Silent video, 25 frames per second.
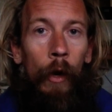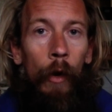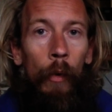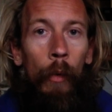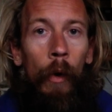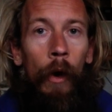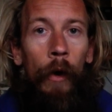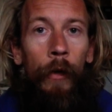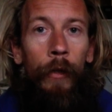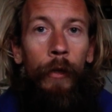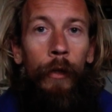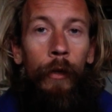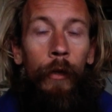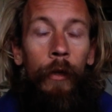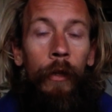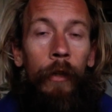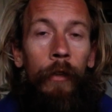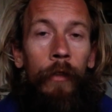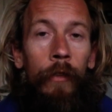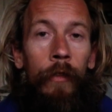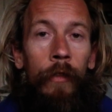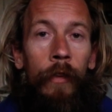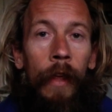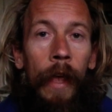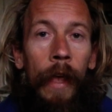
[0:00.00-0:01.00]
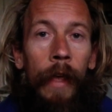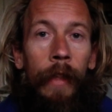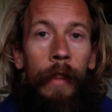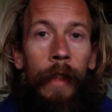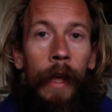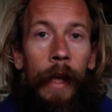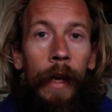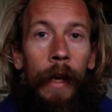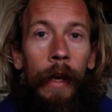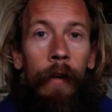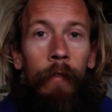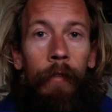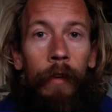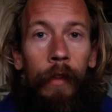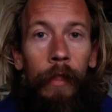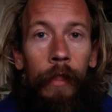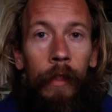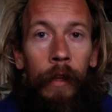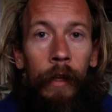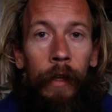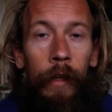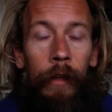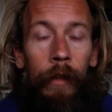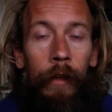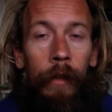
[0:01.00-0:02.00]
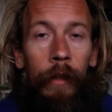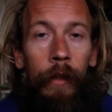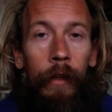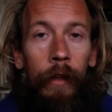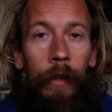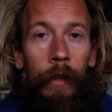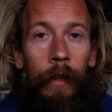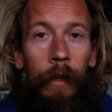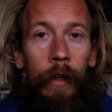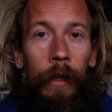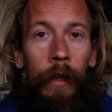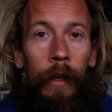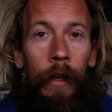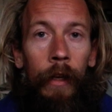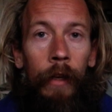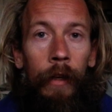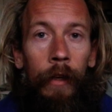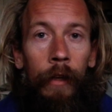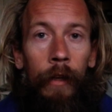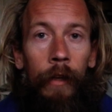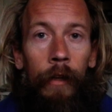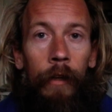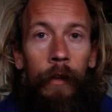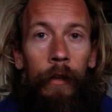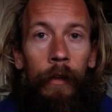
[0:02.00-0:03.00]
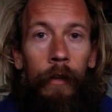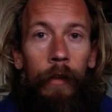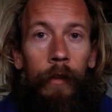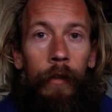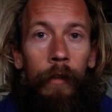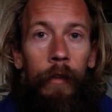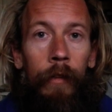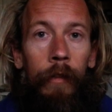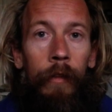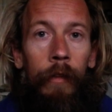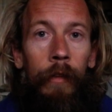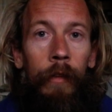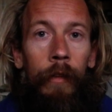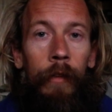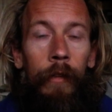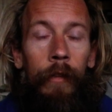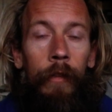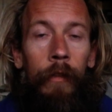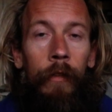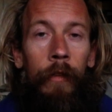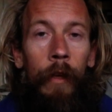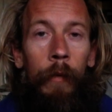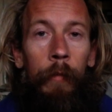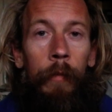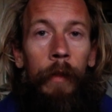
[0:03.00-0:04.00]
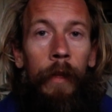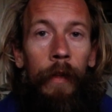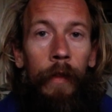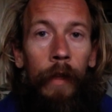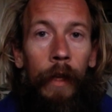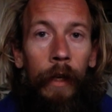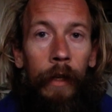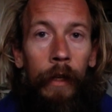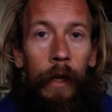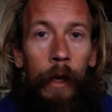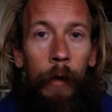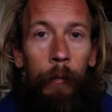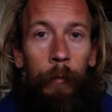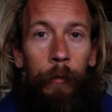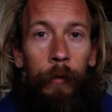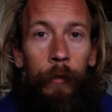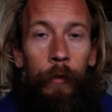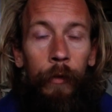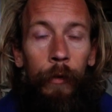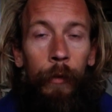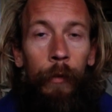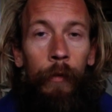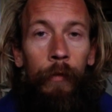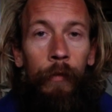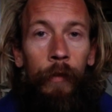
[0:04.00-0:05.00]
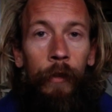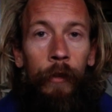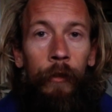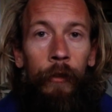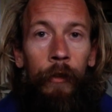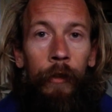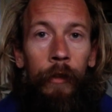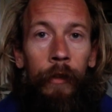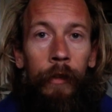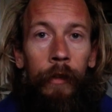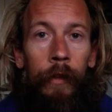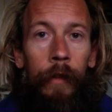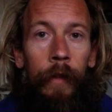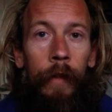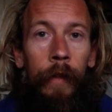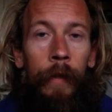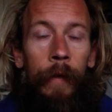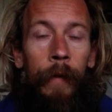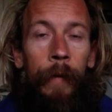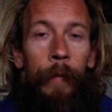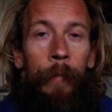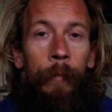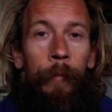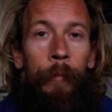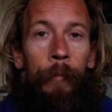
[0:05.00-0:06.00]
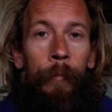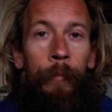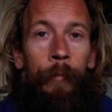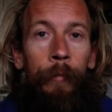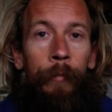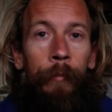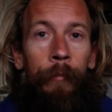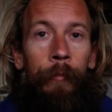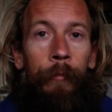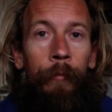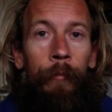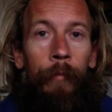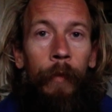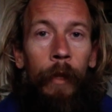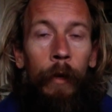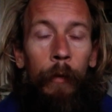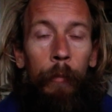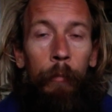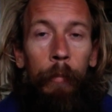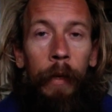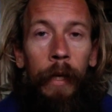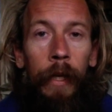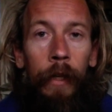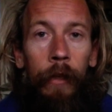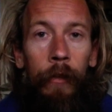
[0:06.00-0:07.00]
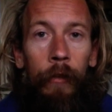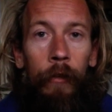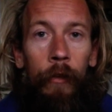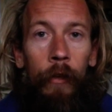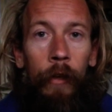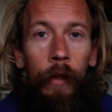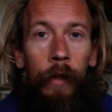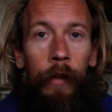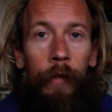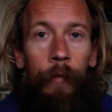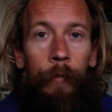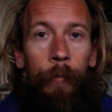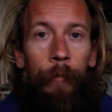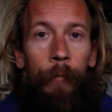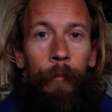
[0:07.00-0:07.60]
Well, you could say that everything in a something that comes to you, a vision, a picture.